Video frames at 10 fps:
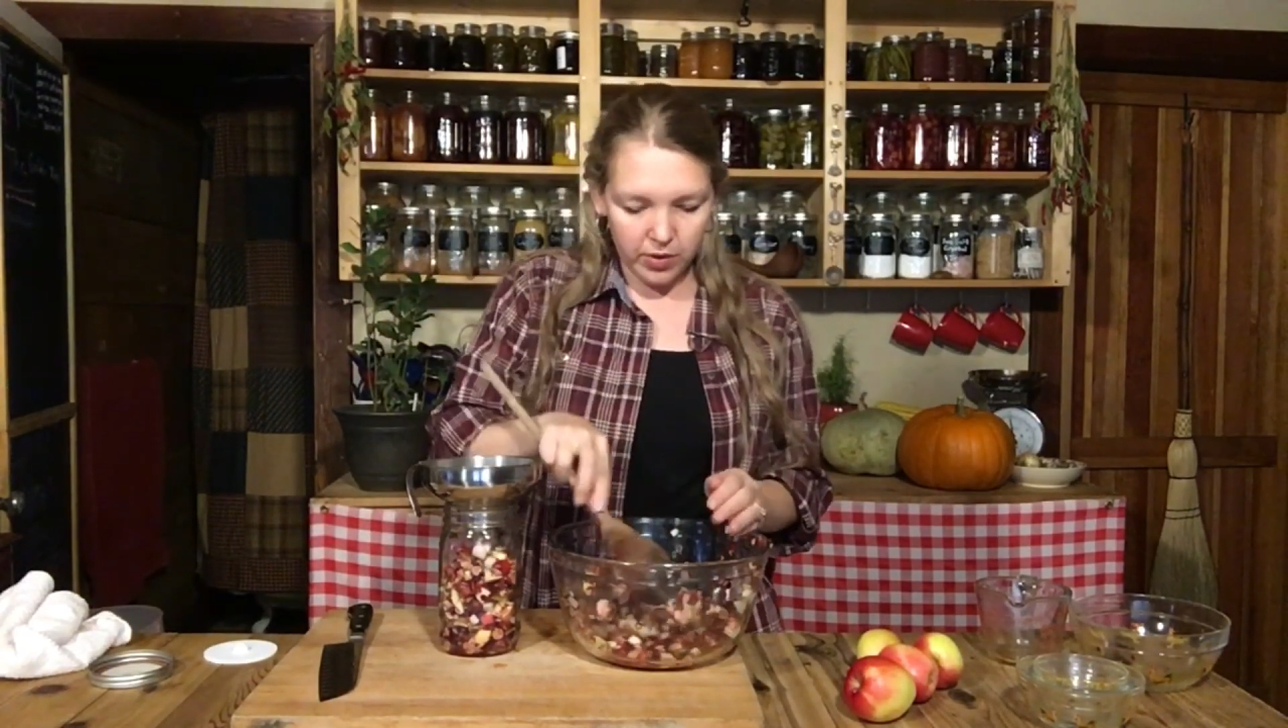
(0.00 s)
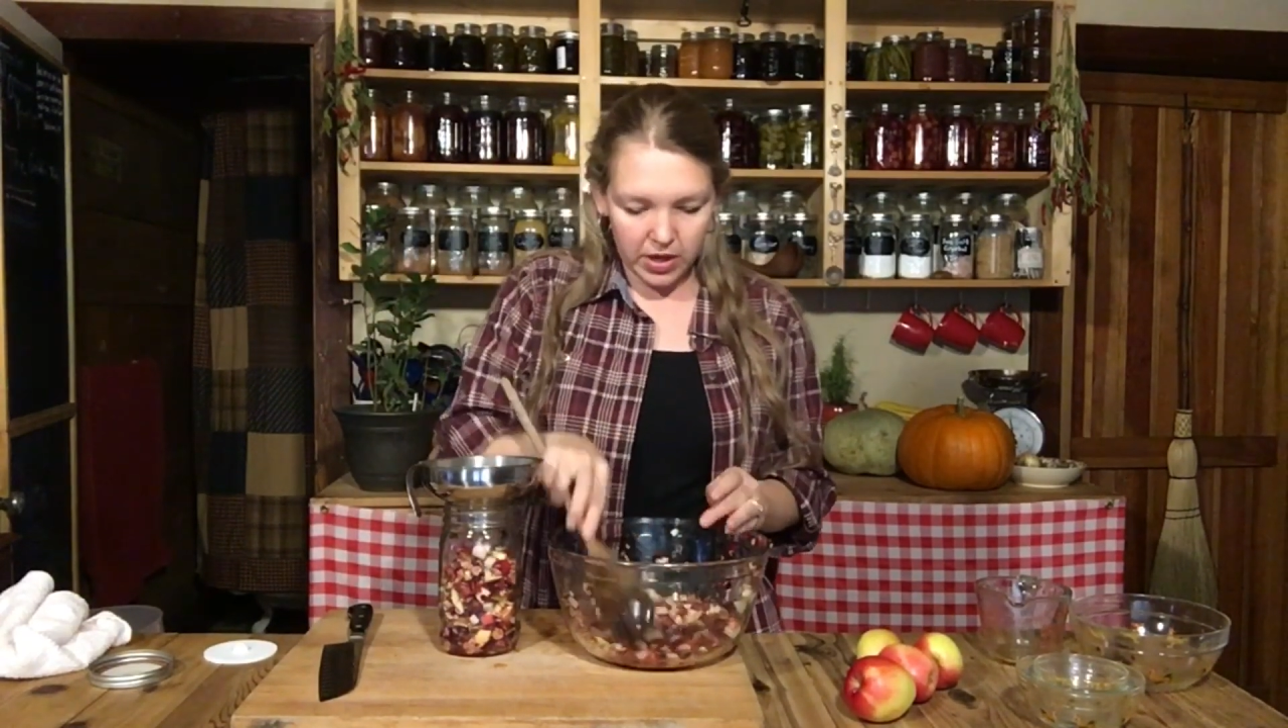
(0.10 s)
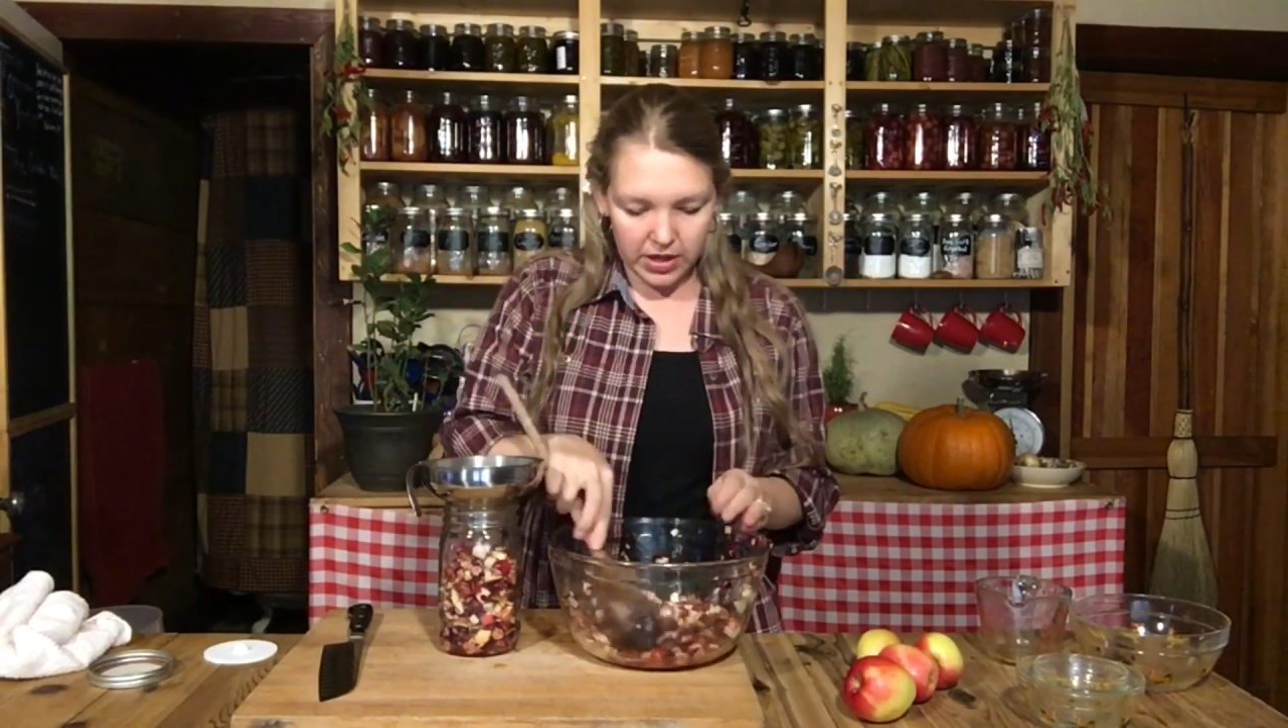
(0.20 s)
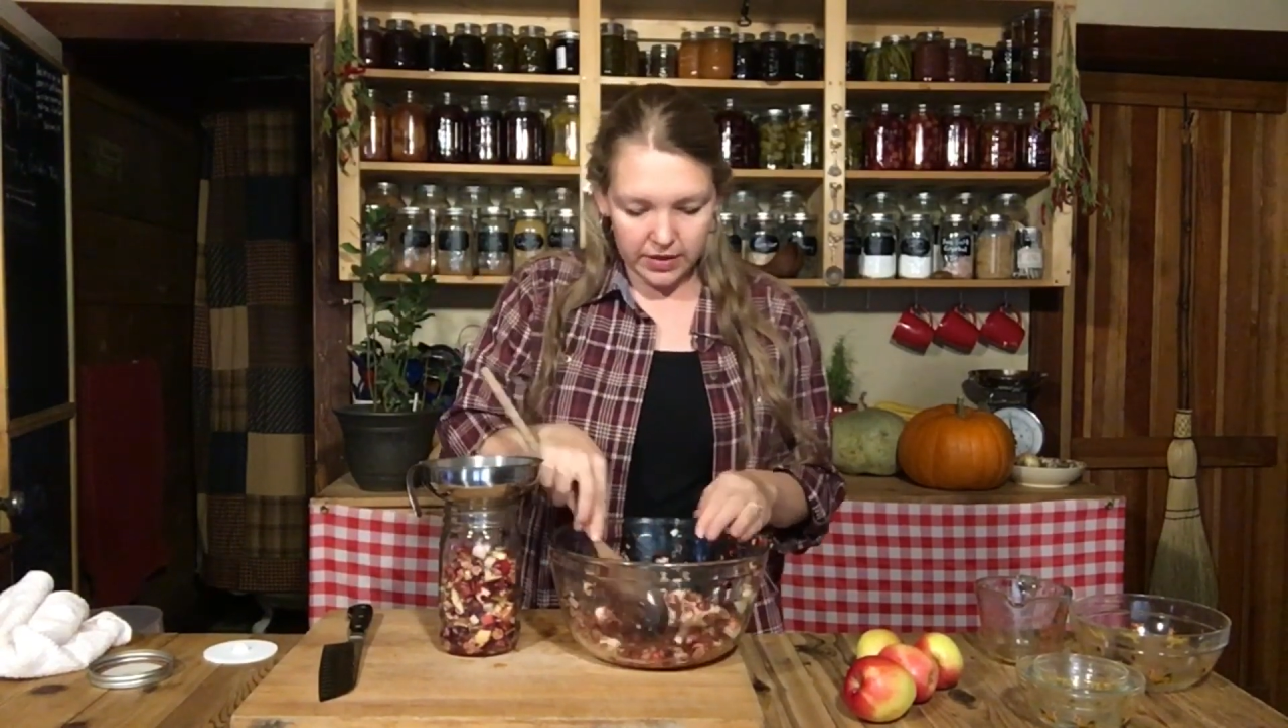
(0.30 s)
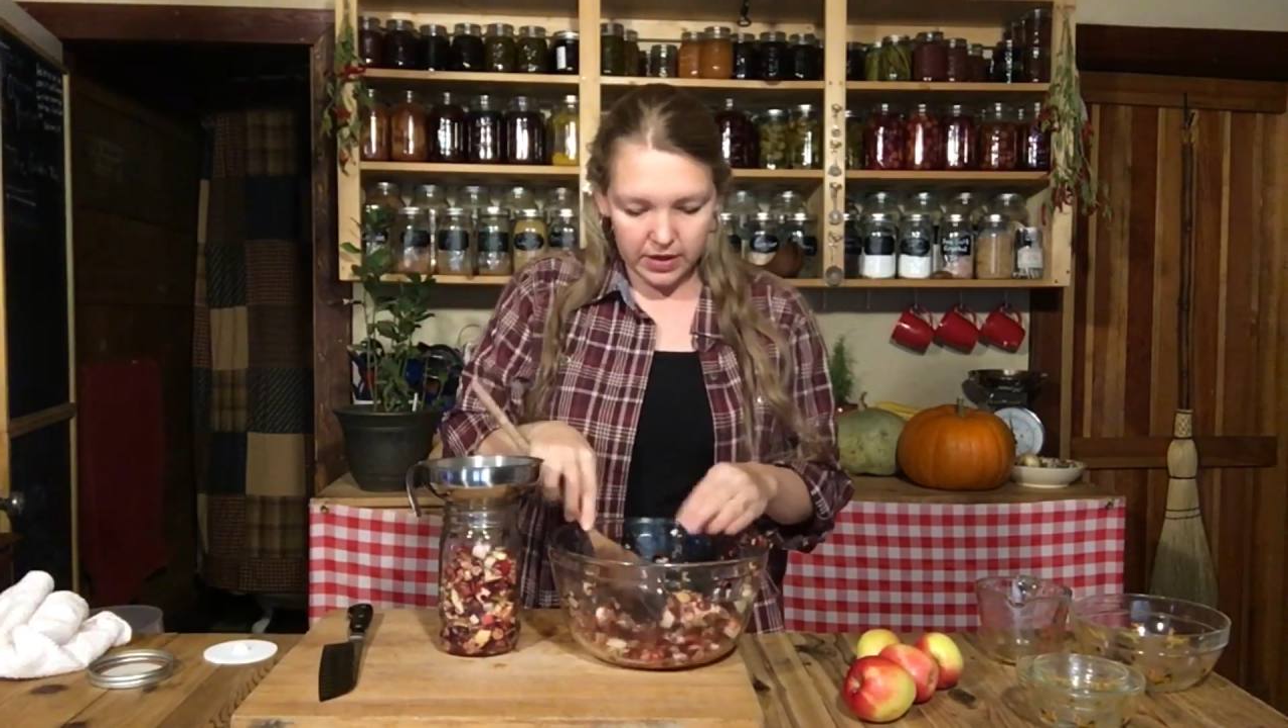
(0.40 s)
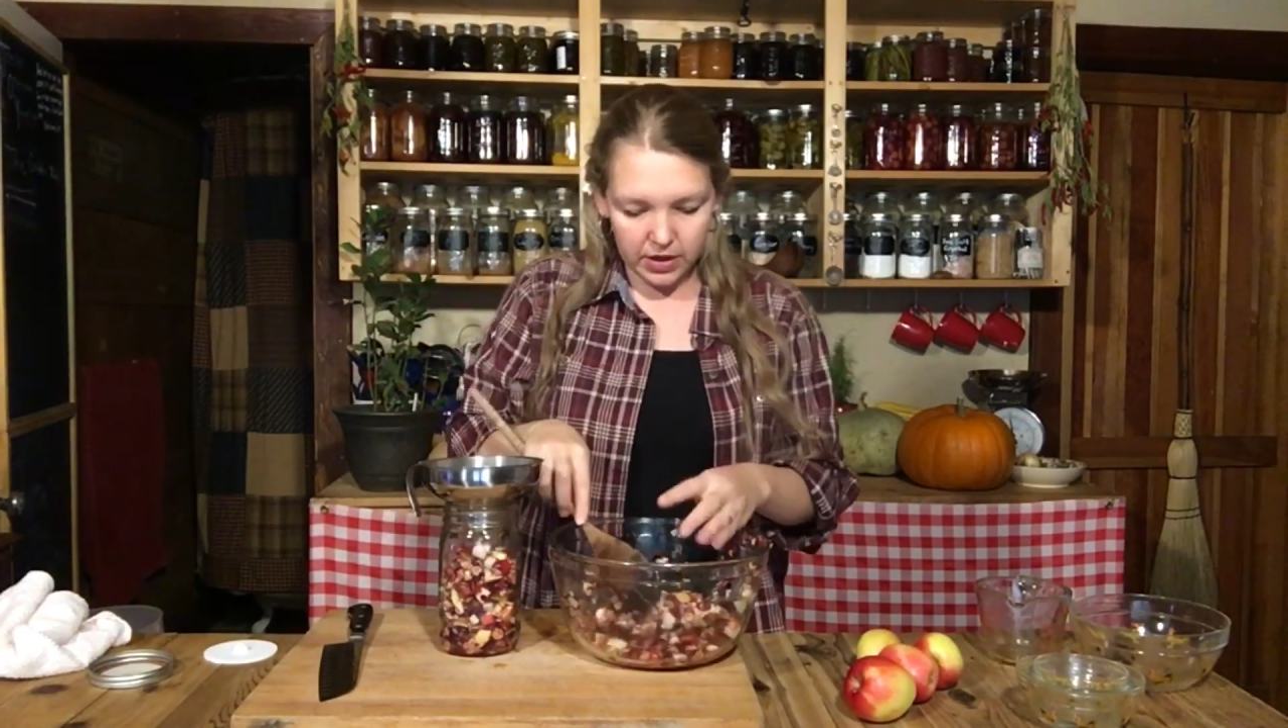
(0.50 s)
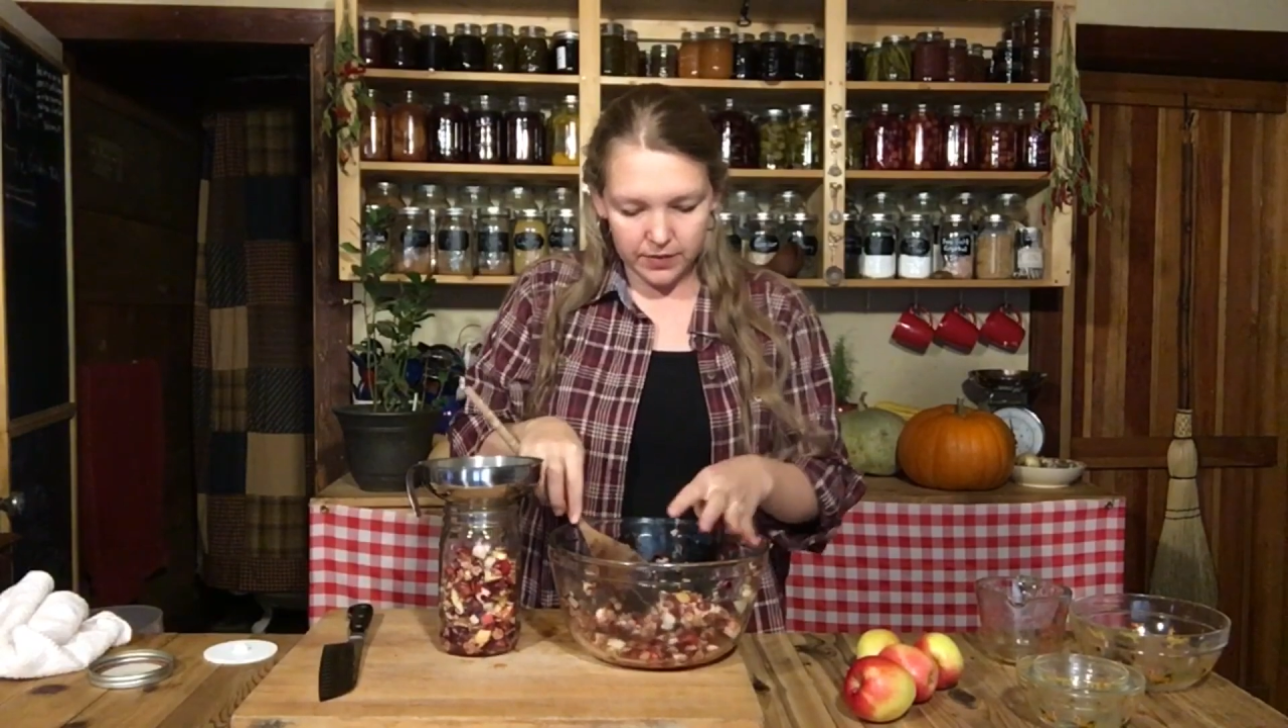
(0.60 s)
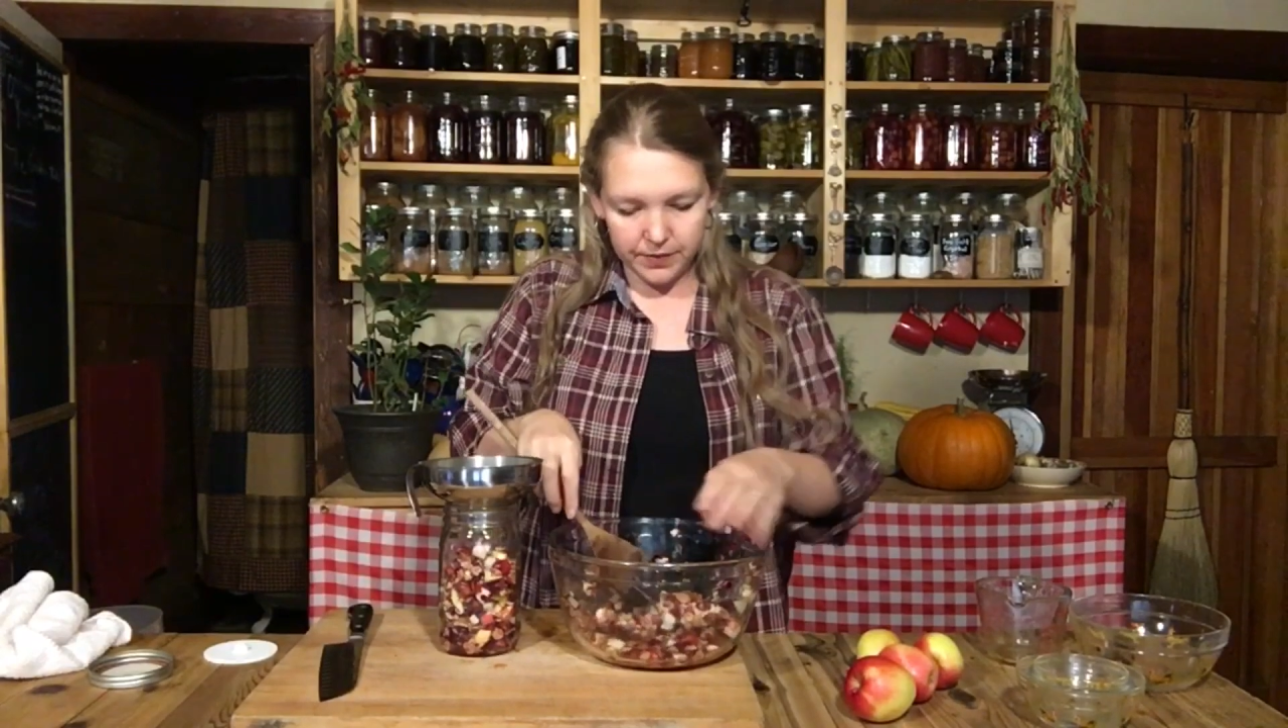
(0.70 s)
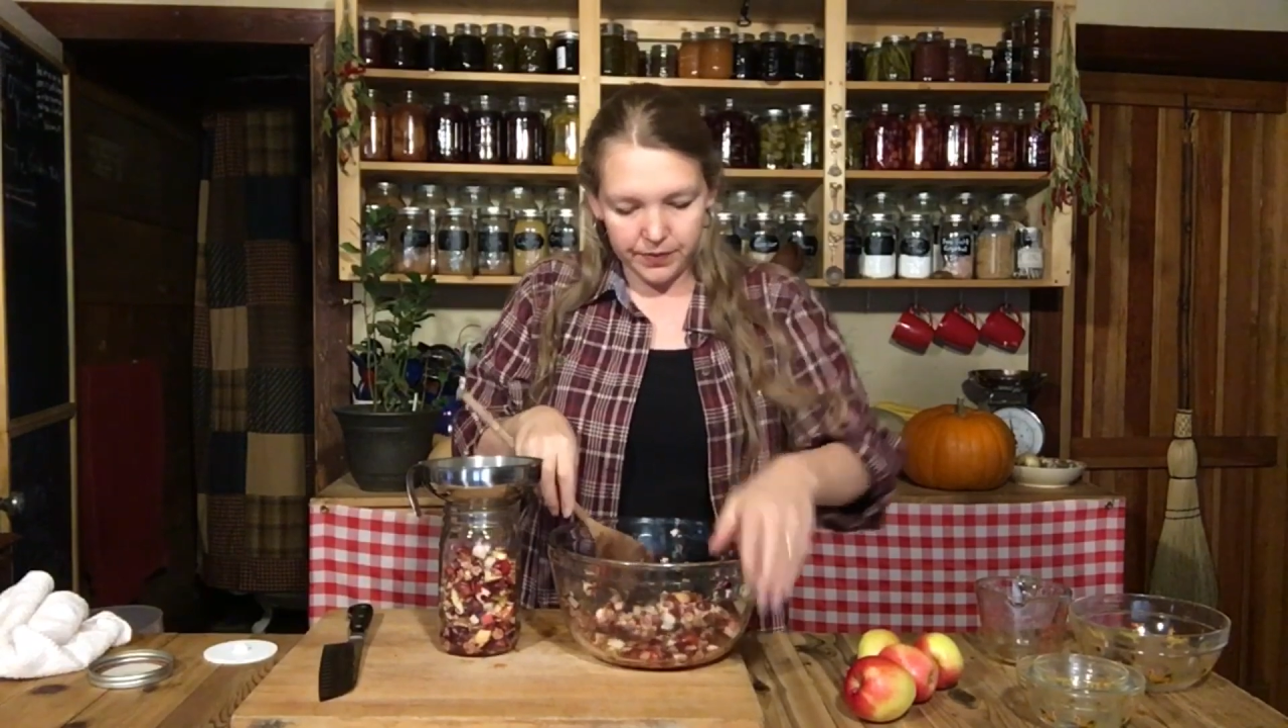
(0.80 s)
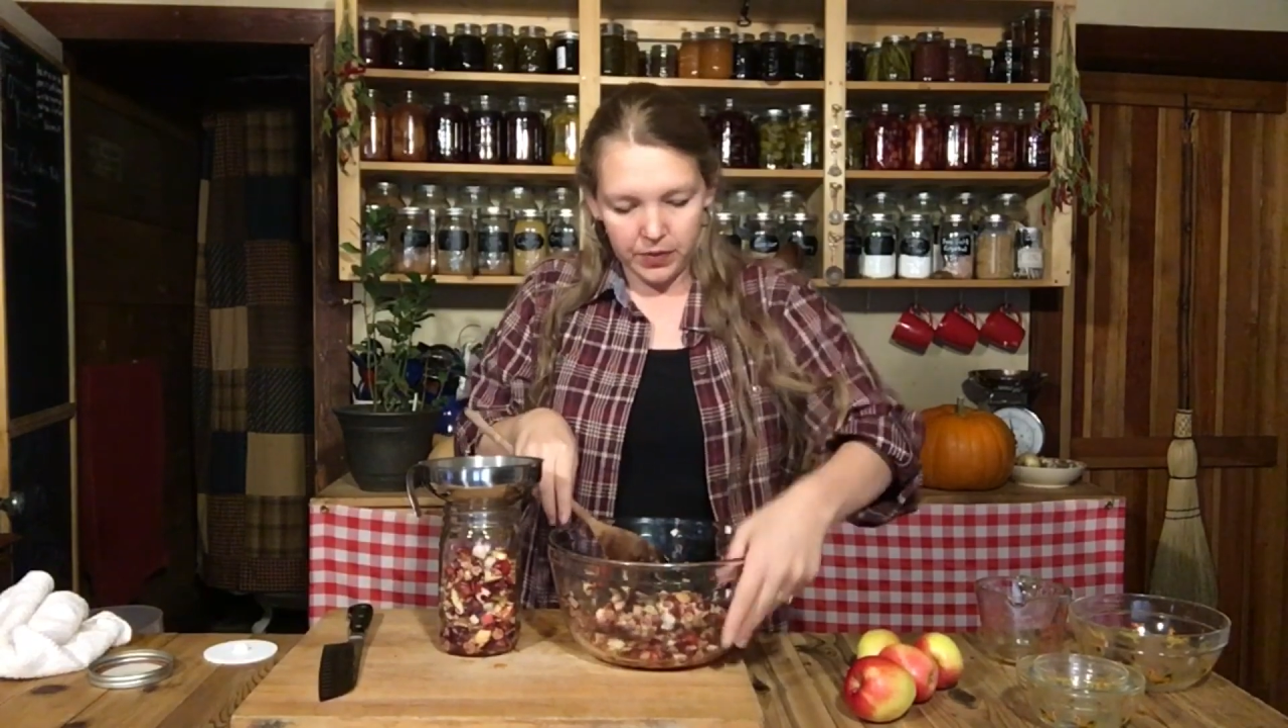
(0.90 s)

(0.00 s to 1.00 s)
way in there.